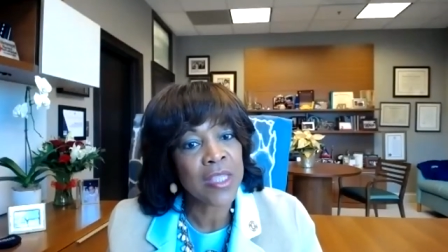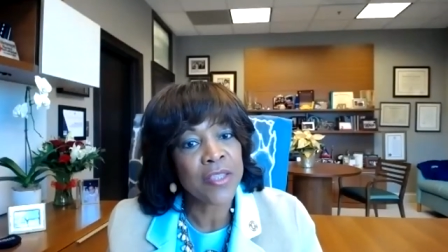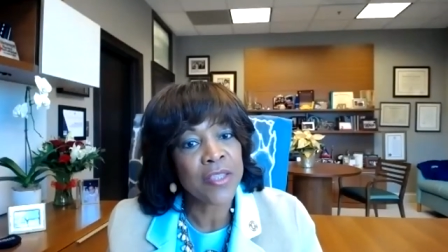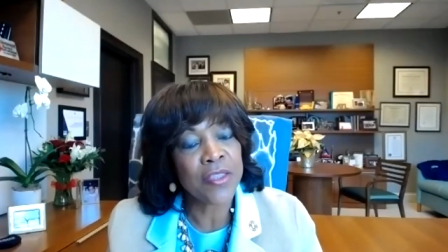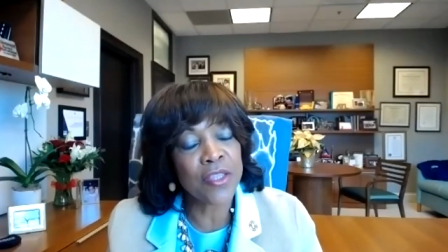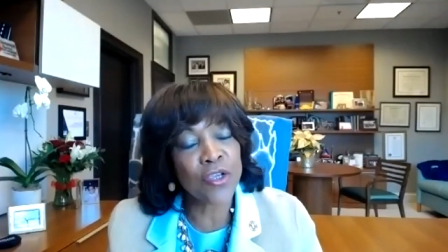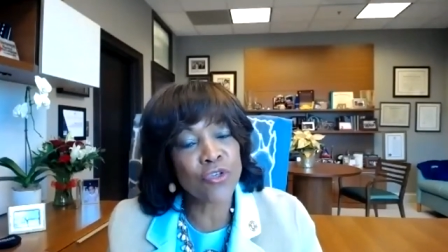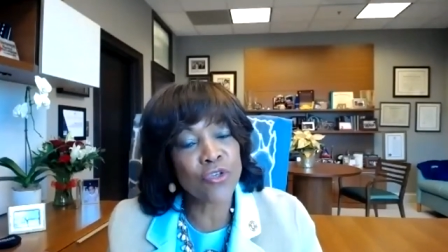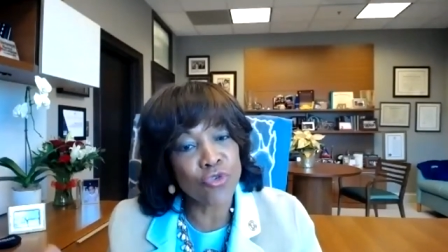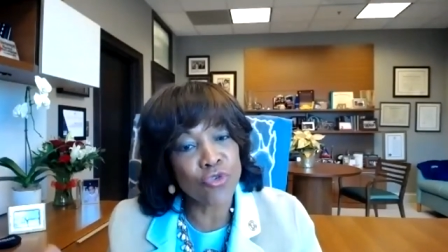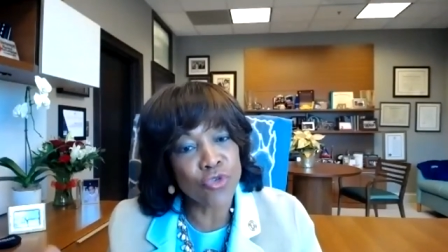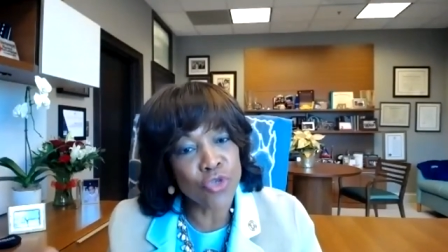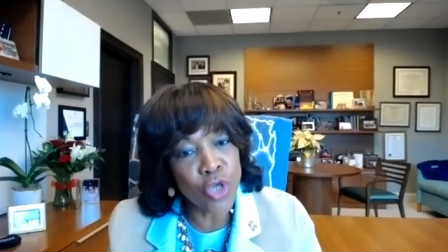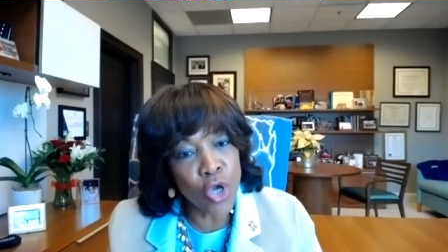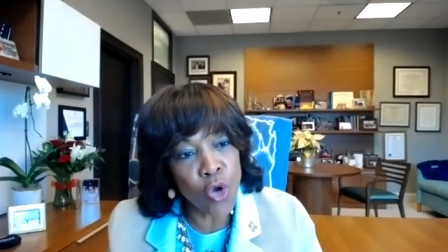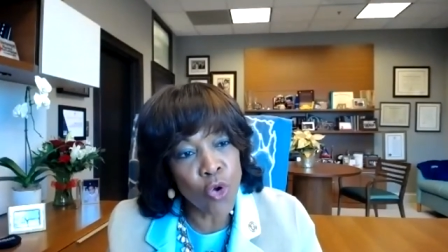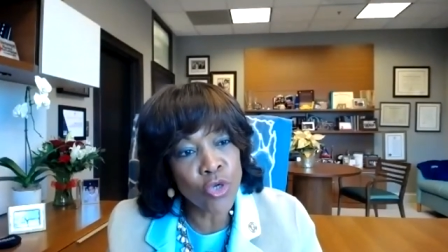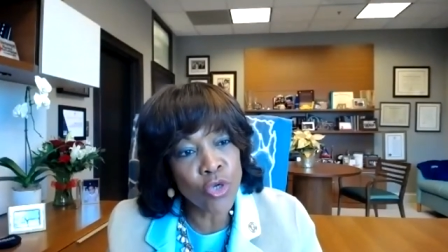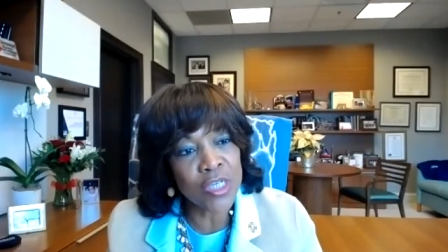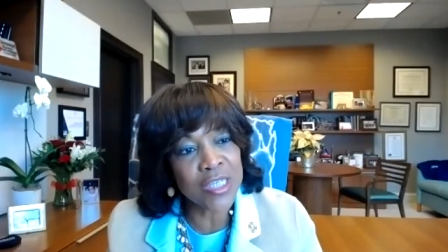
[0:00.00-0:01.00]
There's
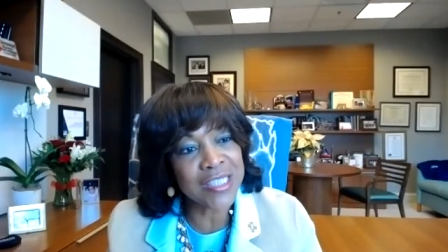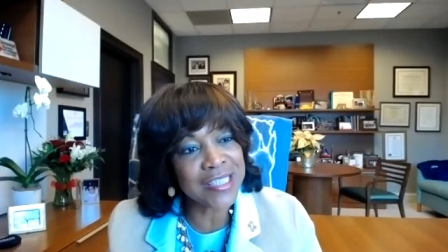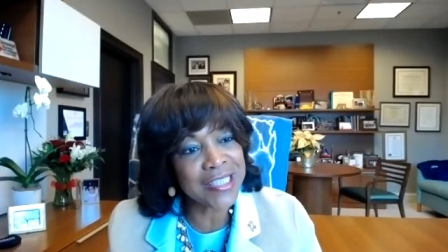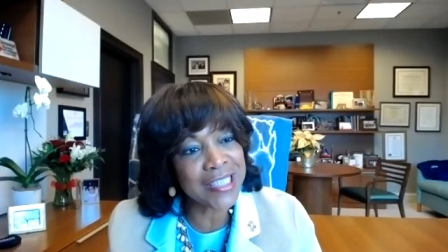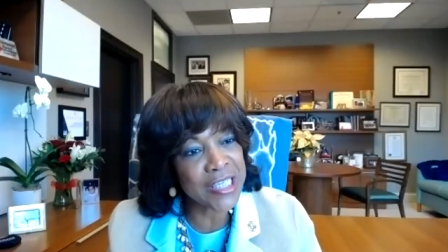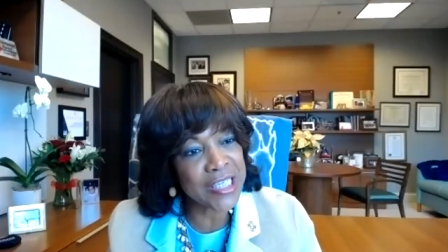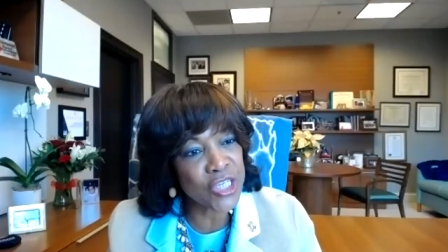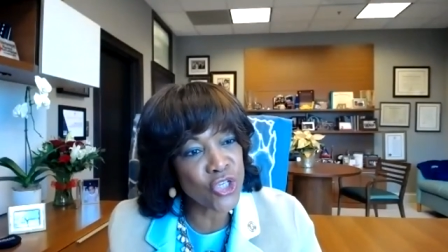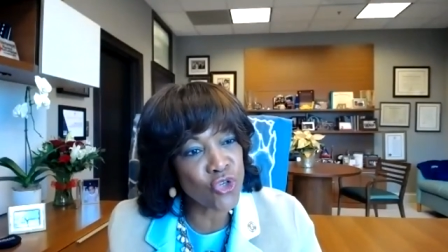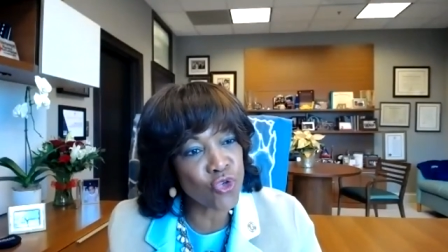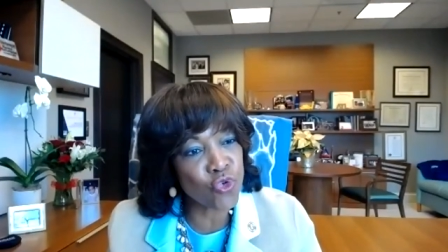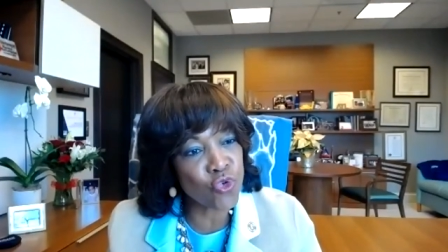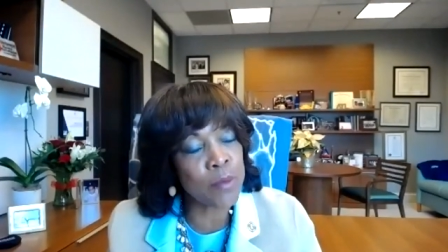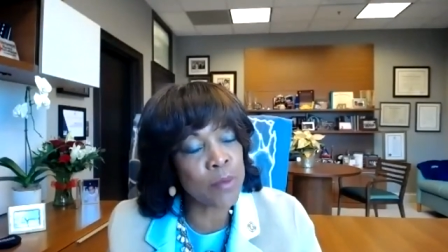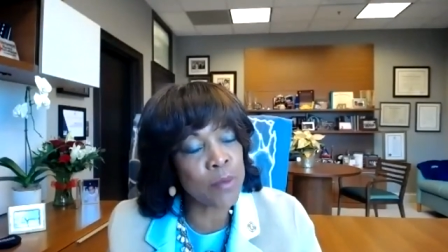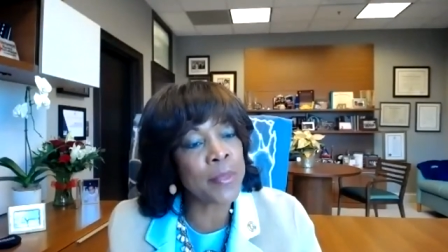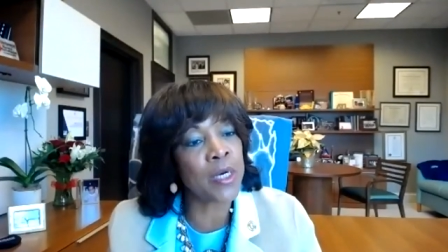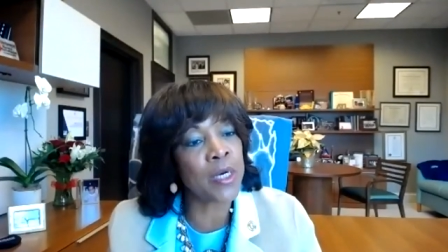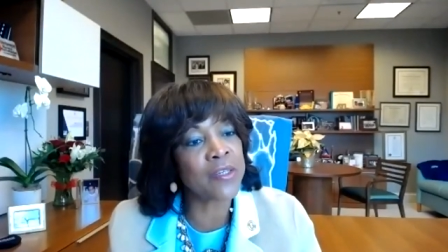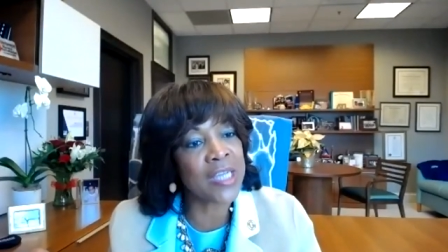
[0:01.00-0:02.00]
no
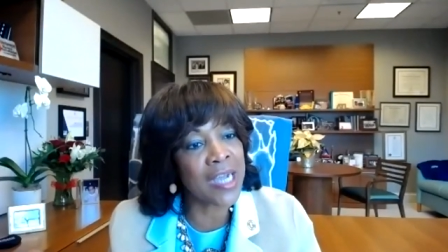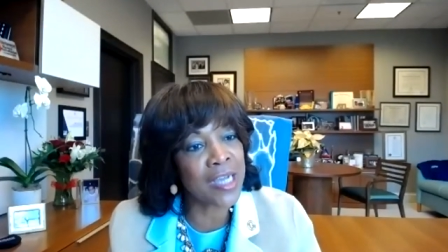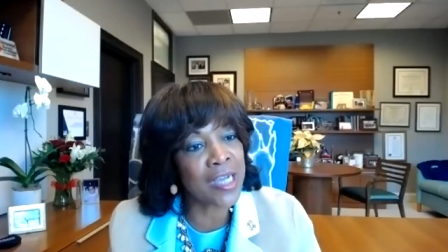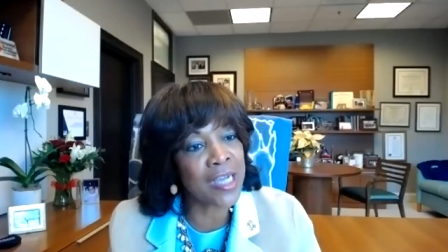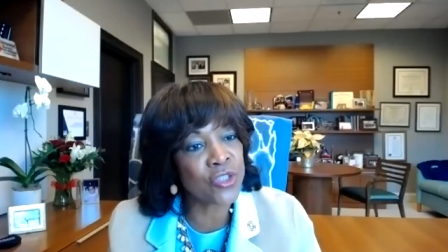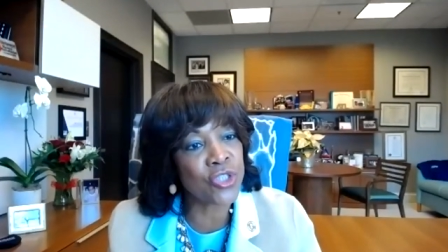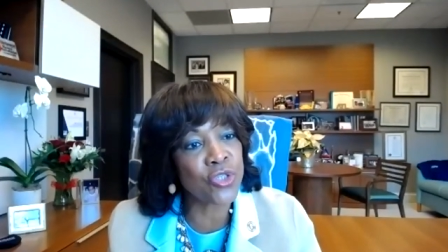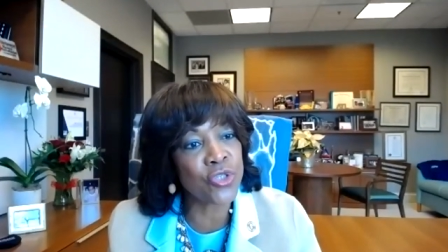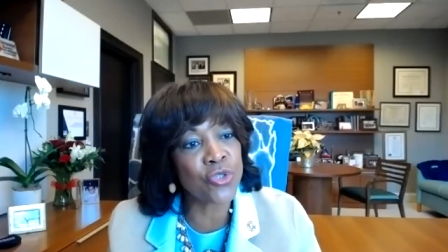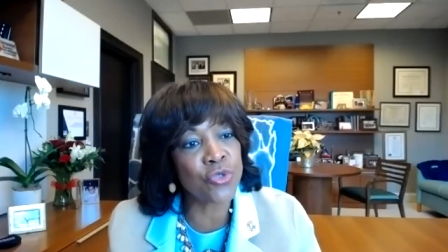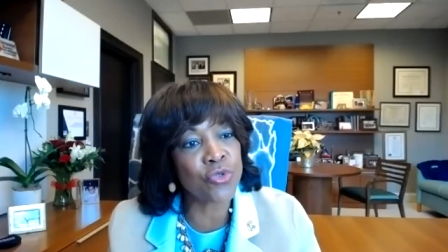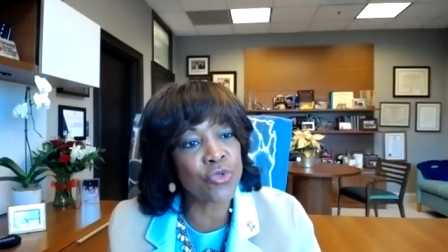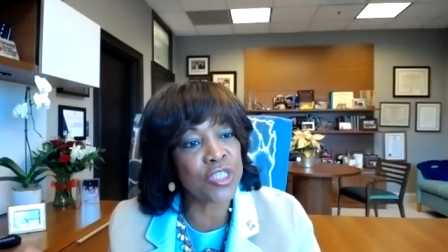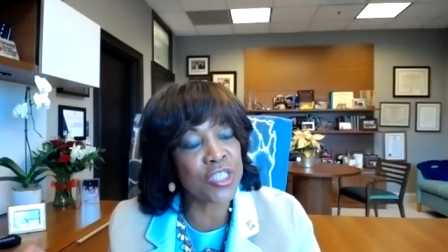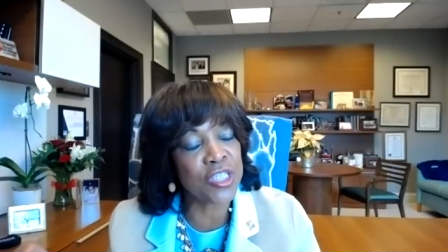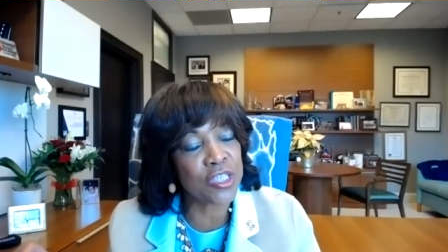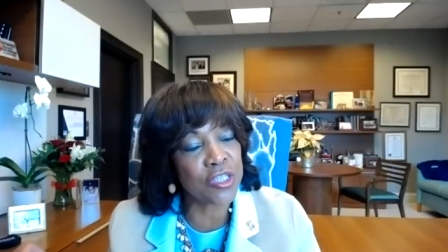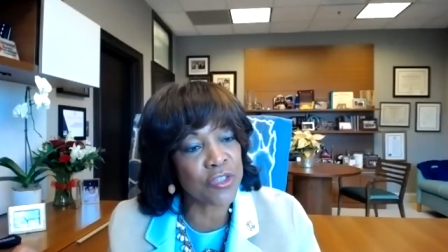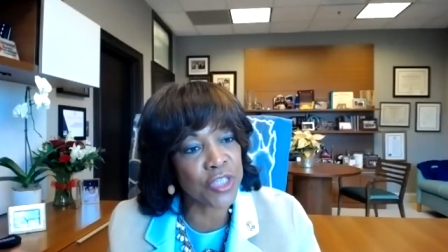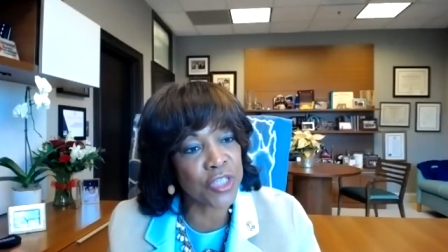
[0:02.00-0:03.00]
continuum or
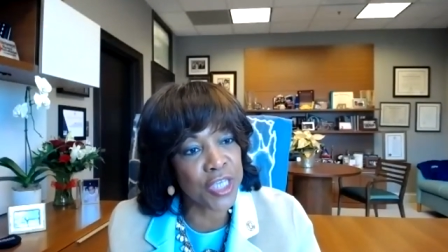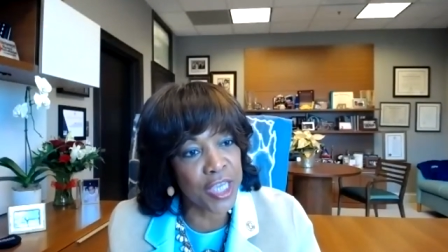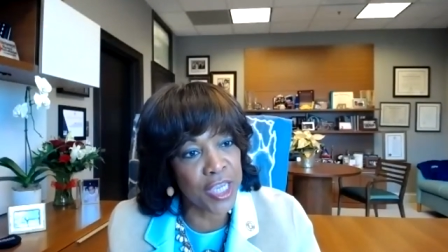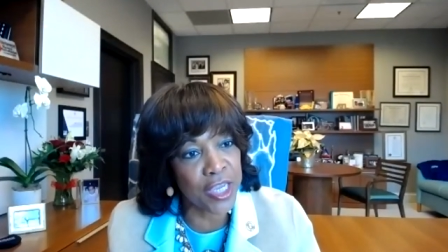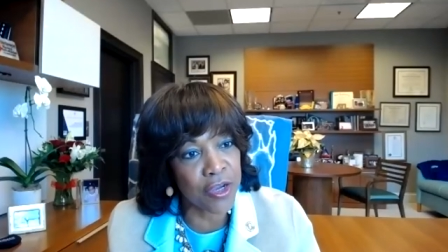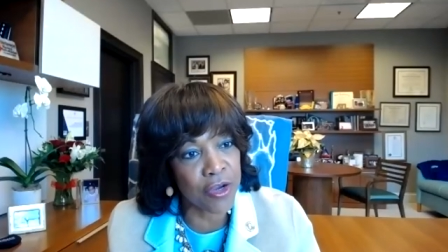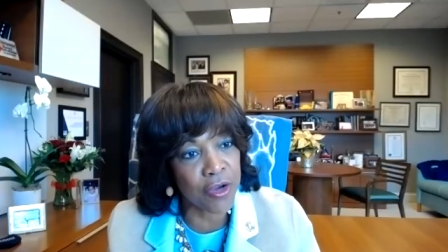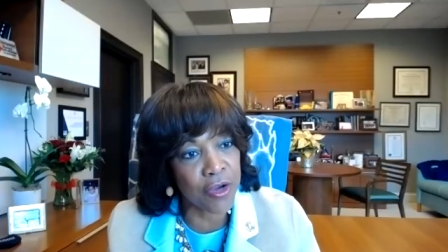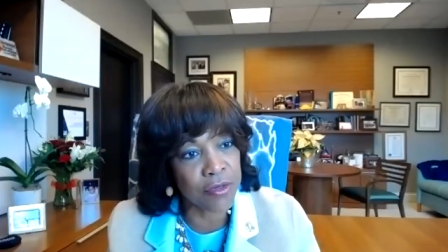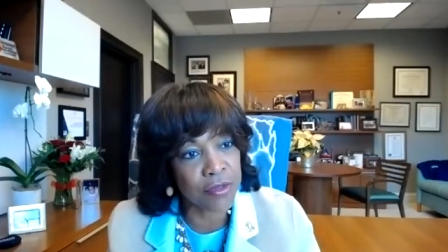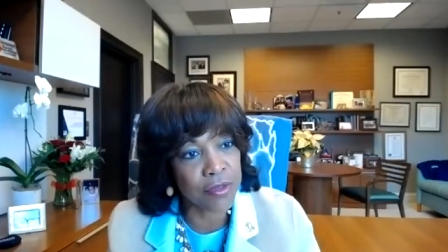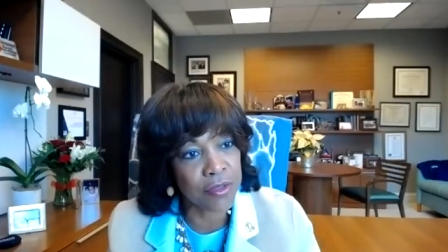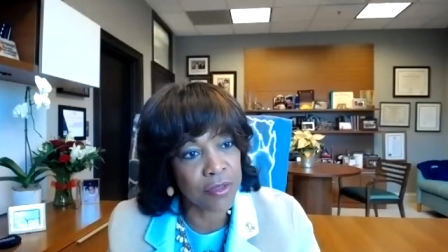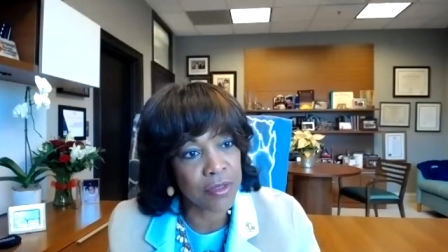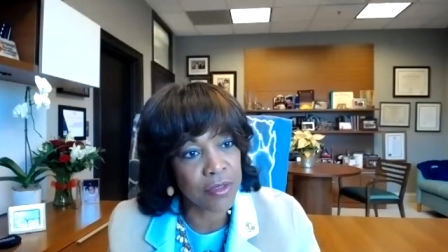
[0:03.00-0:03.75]
continuity of care